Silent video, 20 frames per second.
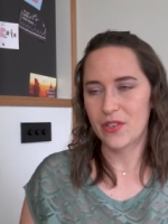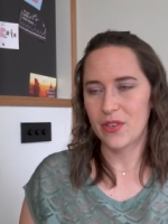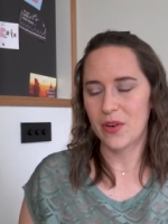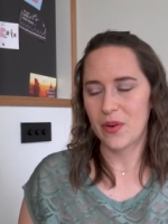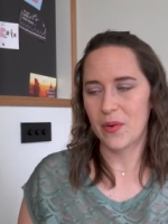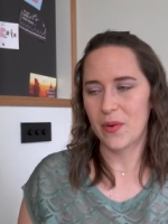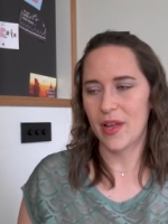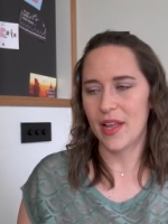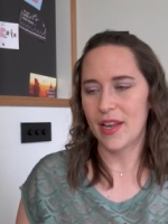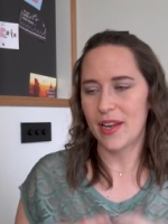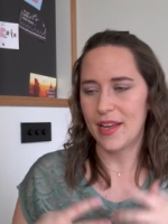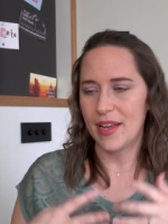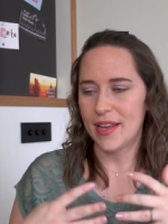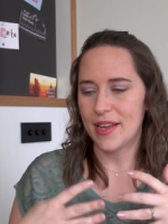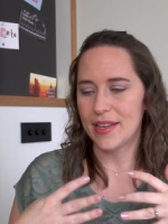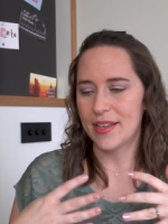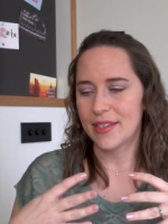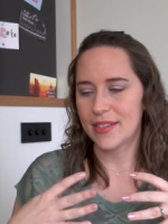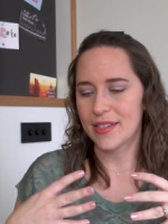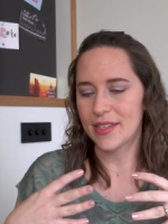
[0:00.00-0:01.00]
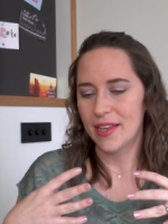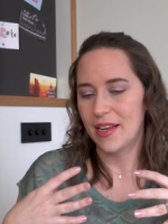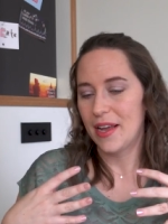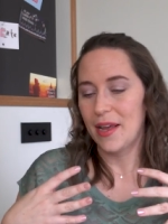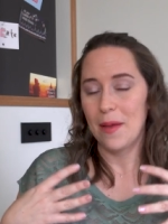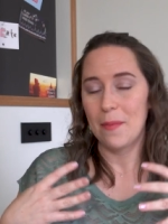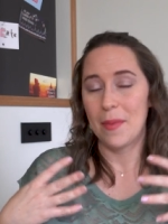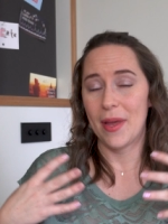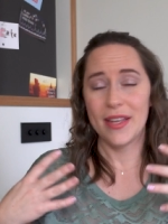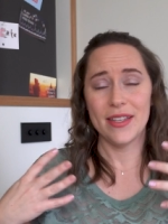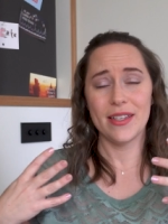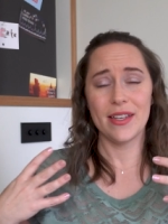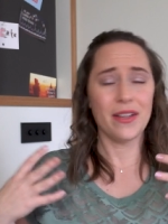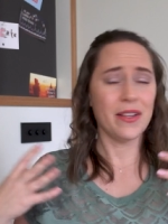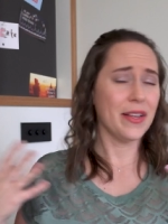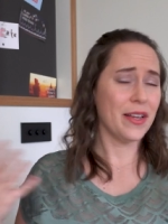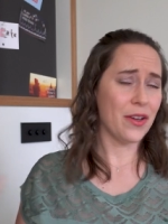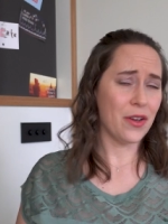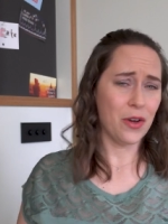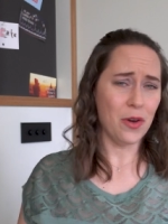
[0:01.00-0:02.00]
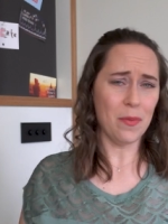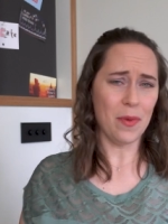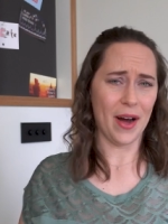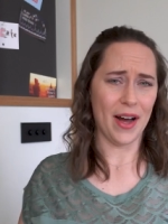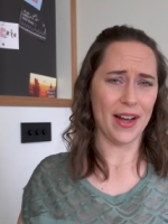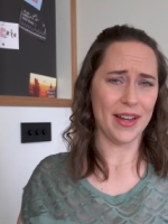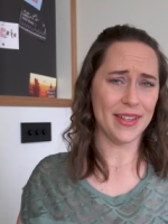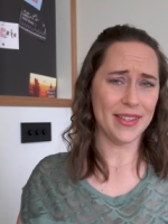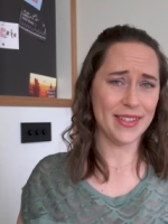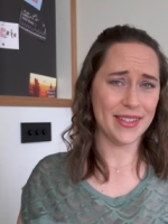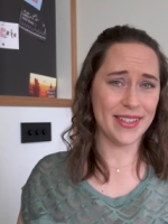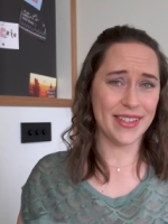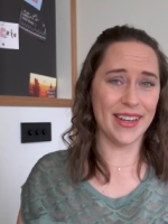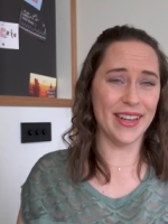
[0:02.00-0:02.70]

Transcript: So it is basically coupons